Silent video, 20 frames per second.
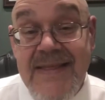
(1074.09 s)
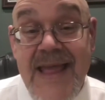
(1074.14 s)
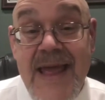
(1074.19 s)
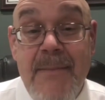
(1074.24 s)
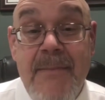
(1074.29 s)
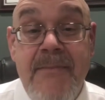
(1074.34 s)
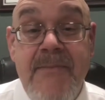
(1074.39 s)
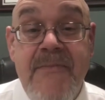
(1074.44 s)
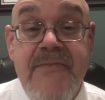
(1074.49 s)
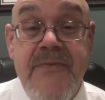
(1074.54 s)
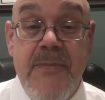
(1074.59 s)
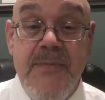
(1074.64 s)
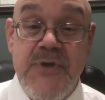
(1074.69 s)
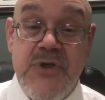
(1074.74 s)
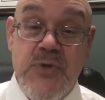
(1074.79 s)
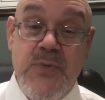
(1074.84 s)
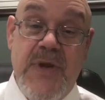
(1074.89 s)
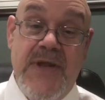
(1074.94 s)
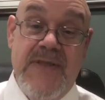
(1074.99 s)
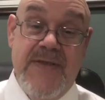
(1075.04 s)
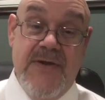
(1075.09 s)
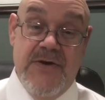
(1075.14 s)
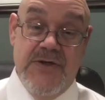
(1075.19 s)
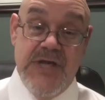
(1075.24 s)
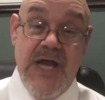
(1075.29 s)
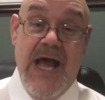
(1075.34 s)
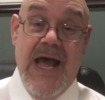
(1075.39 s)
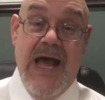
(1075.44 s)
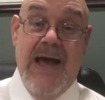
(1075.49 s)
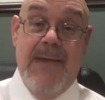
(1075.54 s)
them from doing their
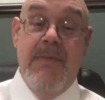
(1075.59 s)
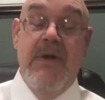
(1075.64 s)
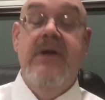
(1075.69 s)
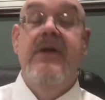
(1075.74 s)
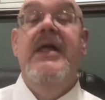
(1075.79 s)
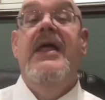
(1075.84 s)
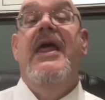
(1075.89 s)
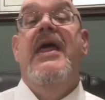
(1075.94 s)
job,